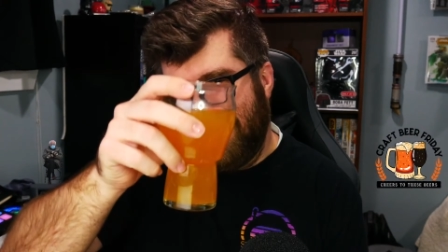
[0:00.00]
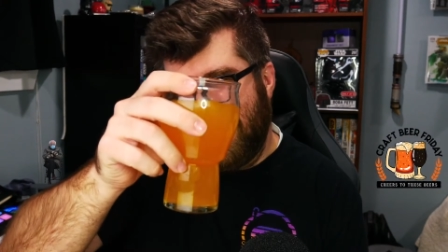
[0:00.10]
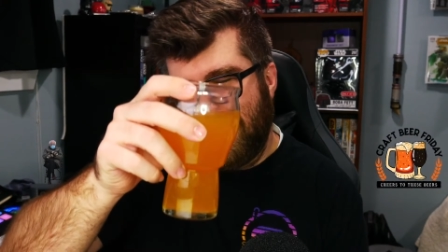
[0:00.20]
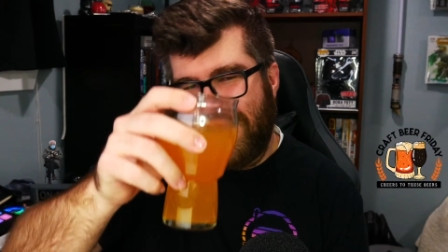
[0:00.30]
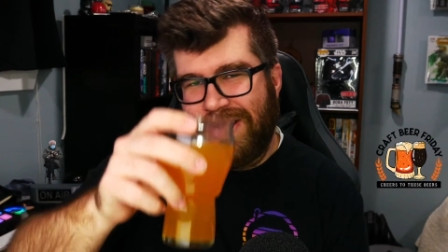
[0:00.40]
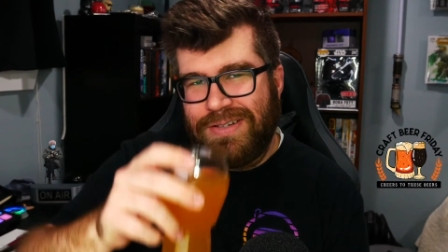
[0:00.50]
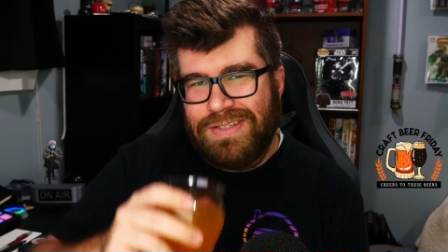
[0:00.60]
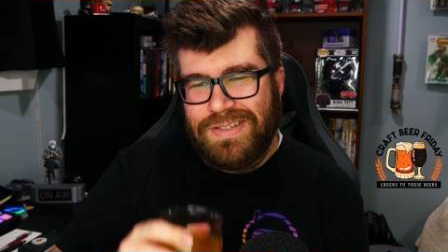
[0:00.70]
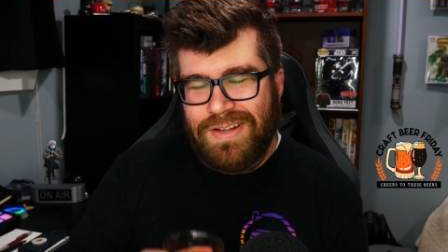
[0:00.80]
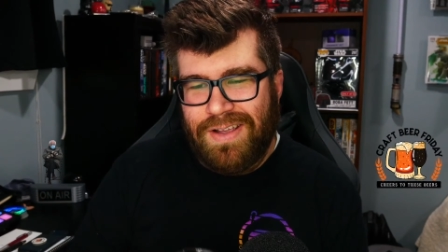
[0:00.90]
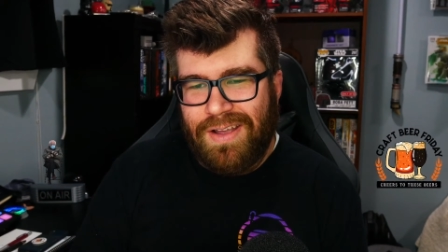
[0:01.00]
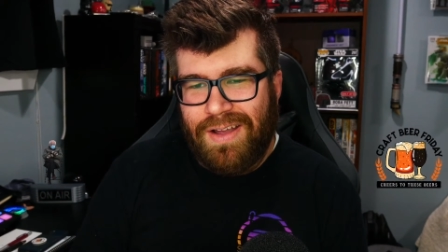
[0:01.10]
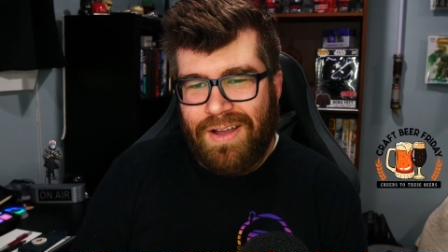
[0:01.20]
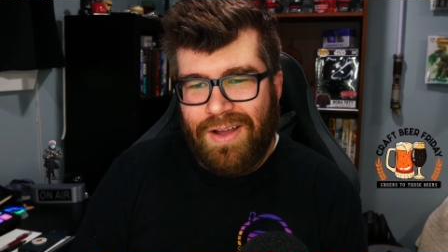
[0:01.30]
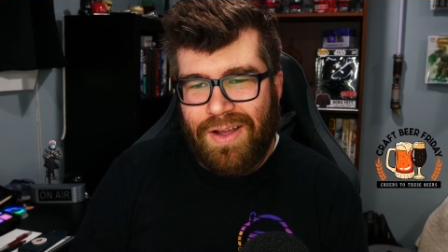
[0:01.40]
cheers.
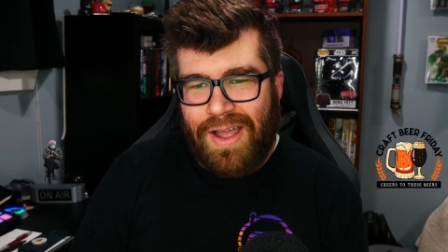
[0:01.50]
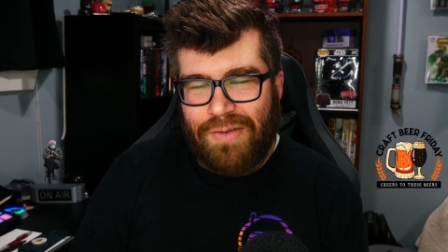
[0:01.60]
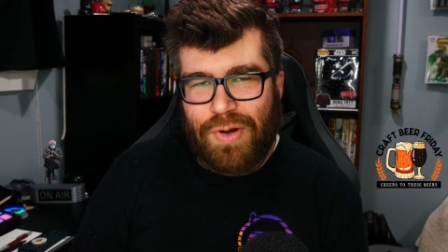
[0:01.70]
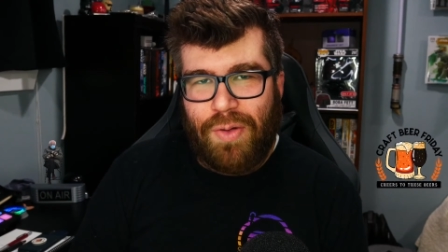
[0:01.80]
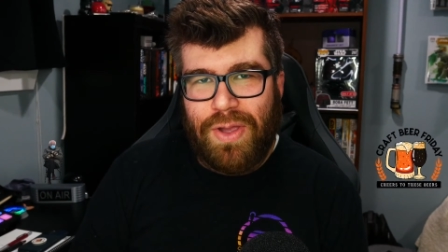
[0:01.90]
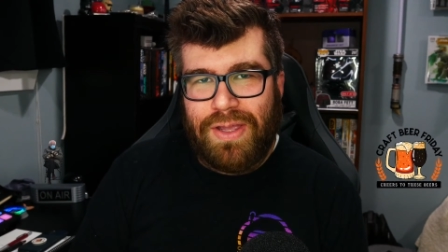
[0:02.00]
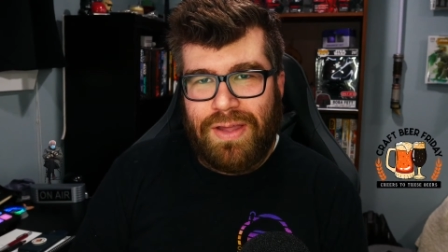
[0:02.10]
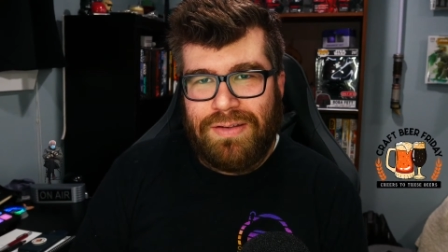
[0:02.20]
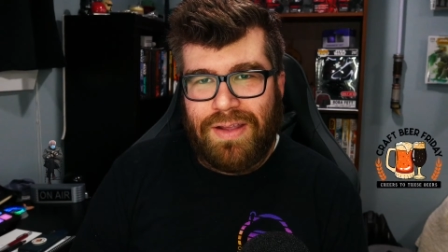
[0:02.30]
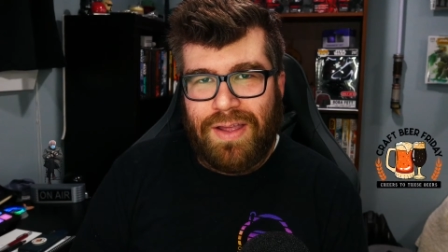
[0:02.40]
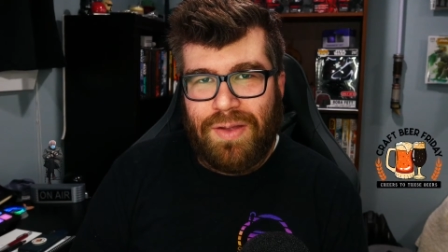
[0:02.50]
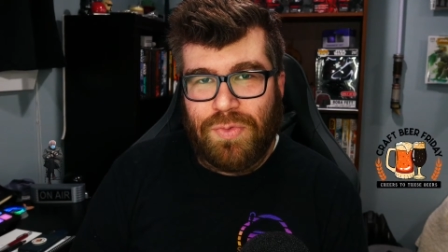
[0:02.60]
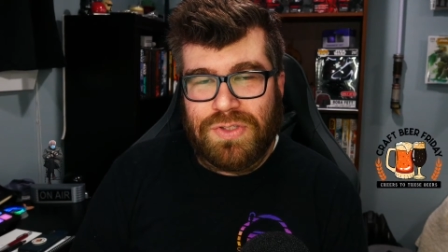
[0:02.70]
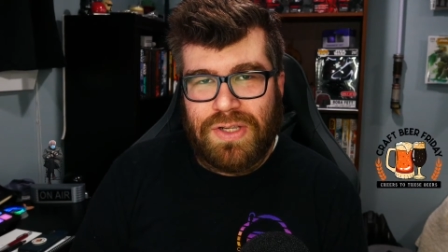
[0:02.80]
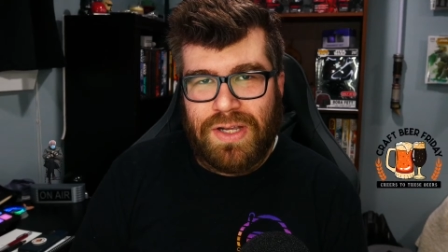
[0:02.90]
Have a great weekend, and
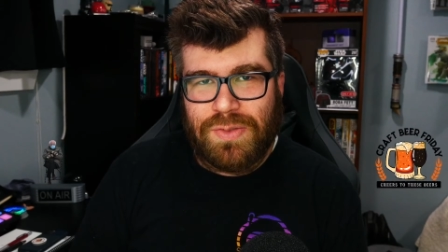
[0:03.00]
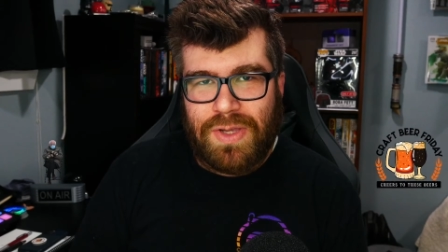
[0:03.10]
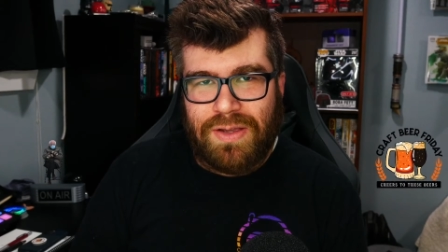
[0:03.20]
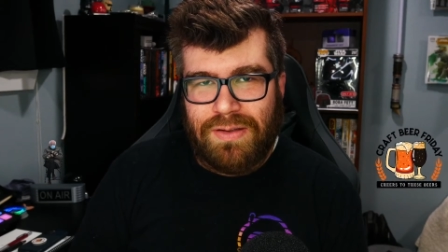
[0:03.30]
we'll see you next week.